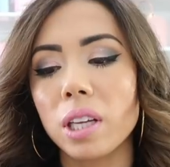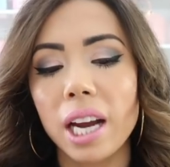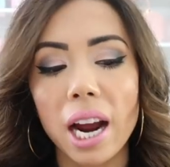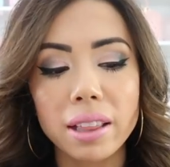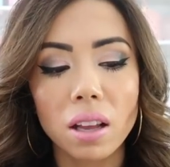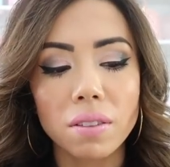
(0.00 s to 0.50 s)

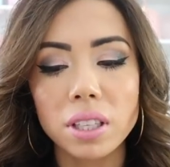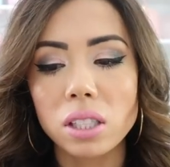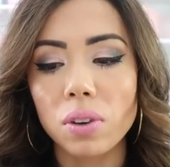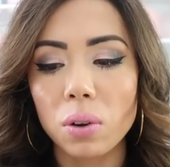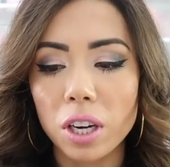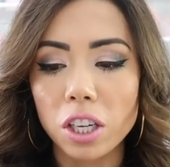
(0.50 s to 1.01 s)
Like, I love
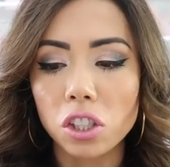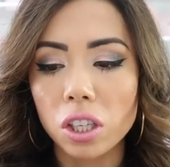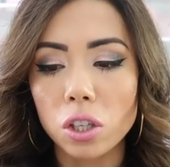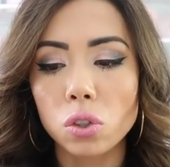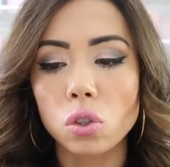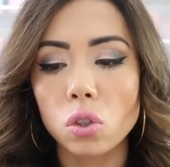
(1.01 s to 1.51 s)
this
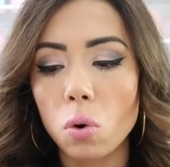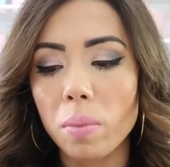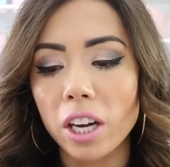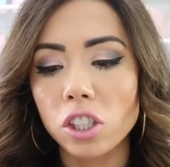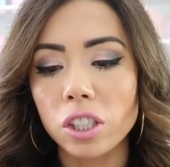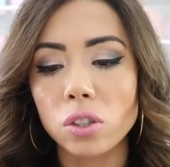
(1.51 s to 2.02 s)
foundation so
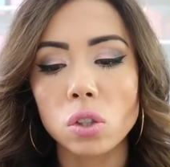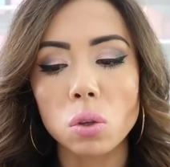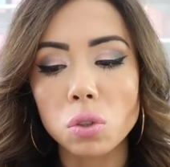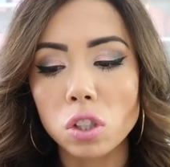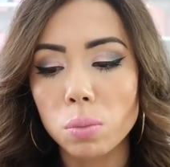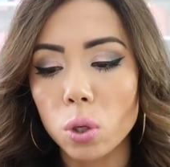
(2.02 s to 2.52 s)
much. It's
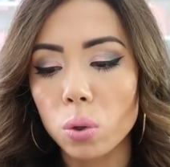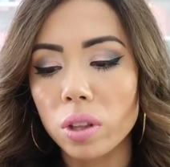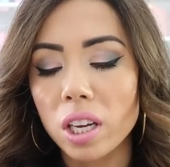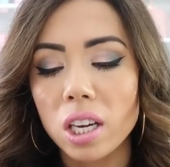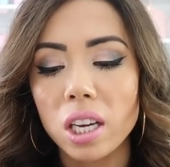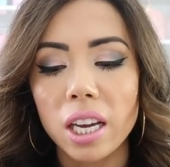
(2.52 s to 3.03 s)
so
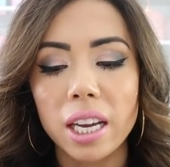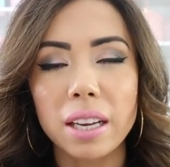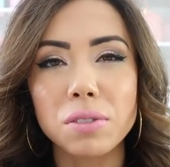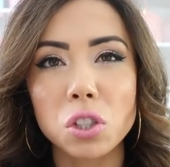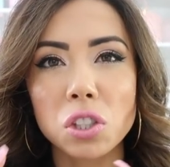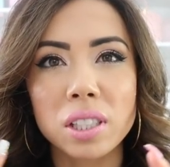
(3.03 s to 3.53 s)
smooth. It
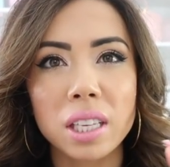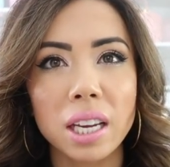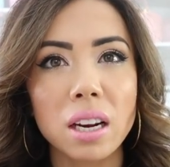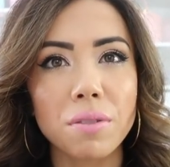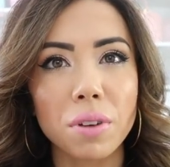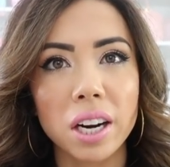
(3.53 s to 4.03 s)
gives your
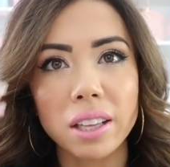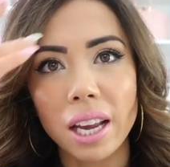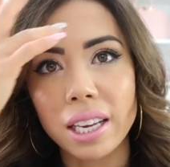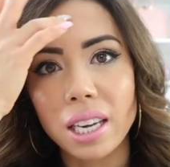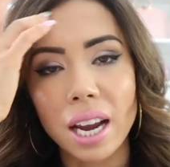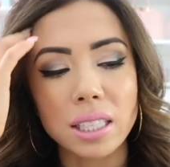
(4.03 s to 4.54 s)
skin a very,
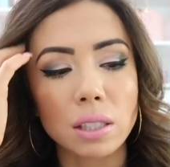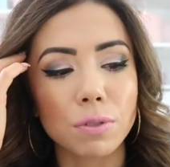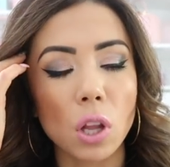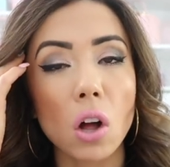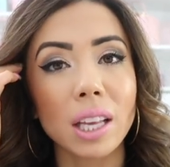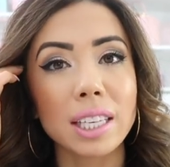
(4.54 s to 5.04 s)
like, nice,
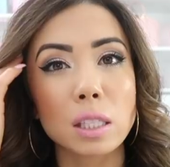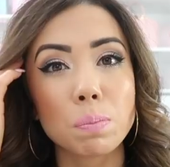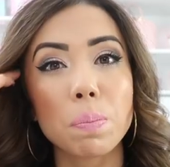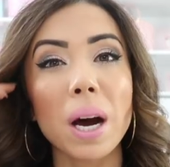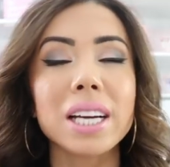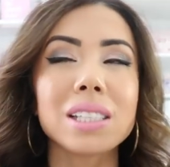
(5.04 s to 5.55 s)
flawless,
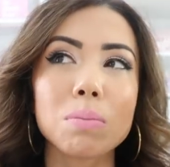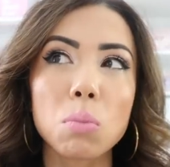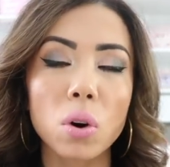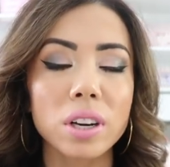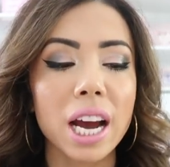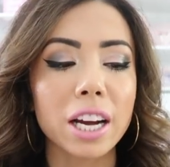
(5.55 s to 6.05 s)
but
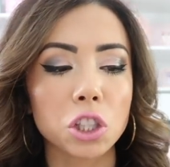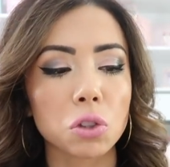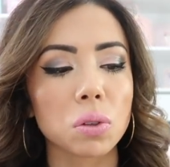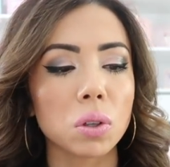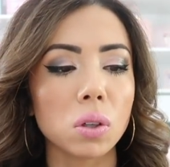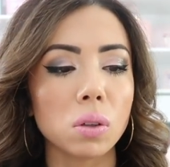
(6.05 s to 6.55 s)
more
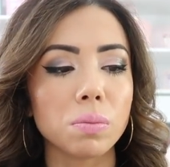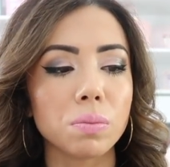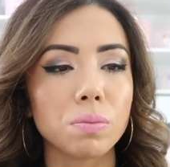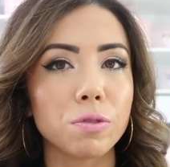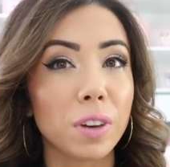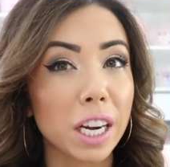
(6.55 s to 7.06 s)

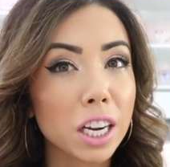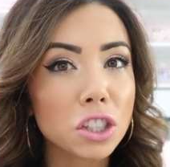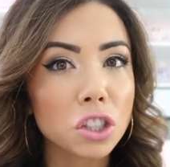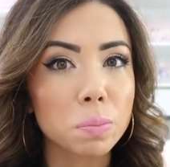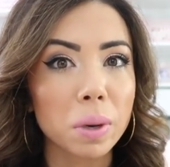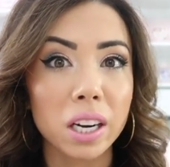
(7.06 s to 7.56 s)
natural
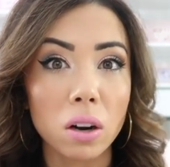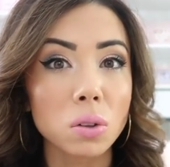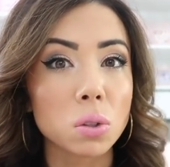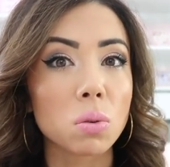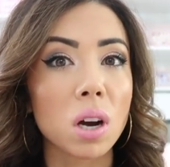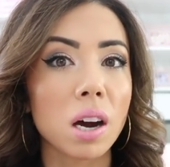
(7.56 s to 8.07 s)
finish. But it
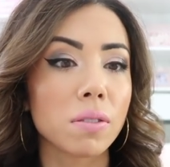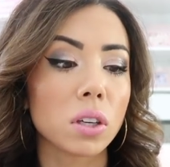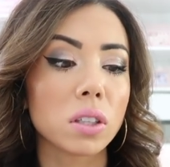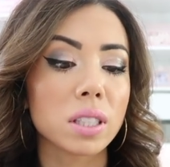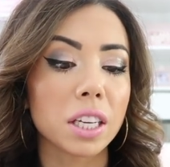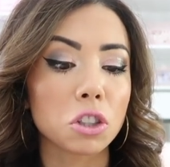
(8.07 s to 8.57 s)
also
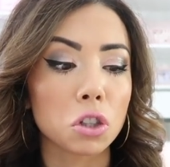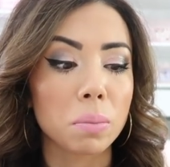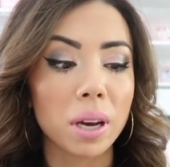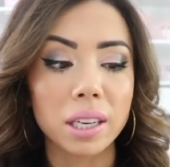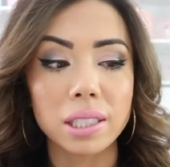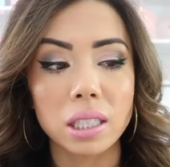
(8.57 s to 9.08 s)
covers, like,
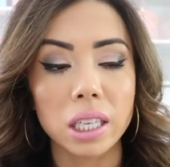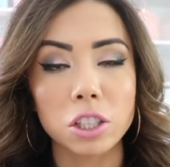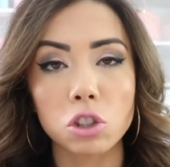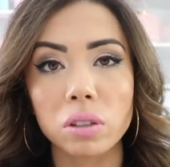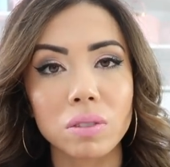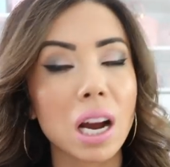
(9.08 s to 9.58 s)
tremendously.
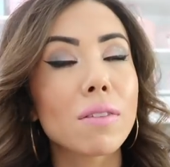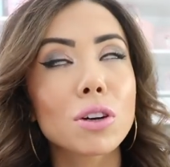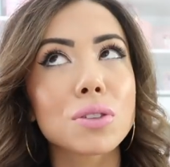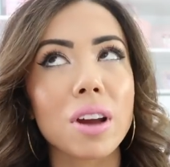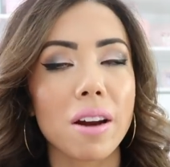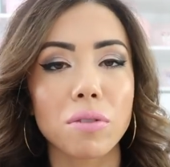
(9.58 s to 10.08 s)
It
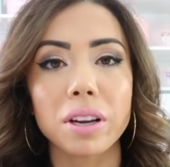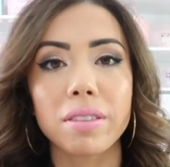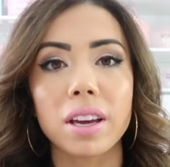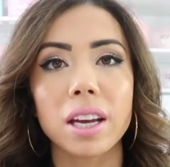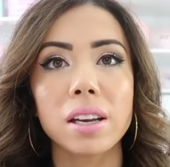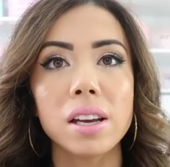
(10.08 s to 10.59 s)
covers
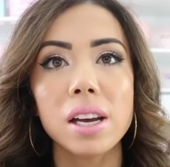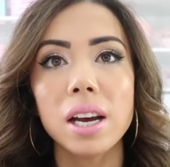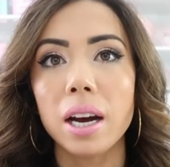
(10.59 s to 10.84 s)
everything.